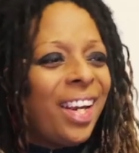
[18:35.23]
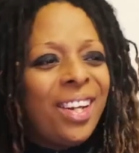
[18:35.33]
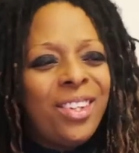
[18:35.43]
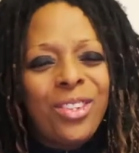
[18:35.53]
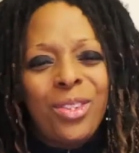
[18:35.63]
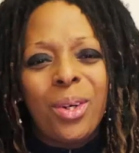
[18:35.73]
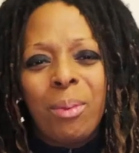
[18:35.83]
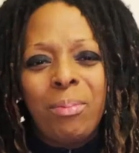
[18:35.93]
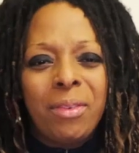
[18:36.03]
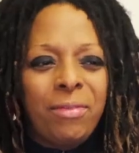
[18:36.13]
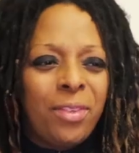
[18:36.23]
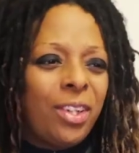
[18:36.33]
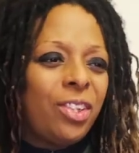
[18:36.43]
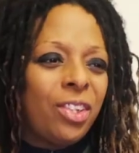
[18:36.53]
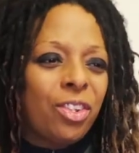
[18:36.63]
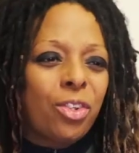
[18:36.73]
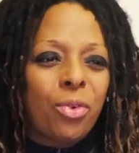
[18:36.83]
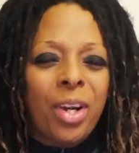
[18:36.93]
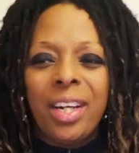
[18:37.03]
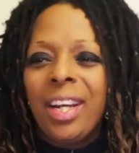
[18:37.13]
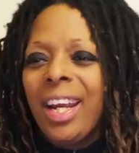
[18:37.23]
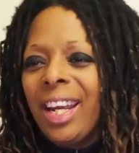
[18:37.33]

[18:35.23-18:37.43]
It is dope. The footage is great.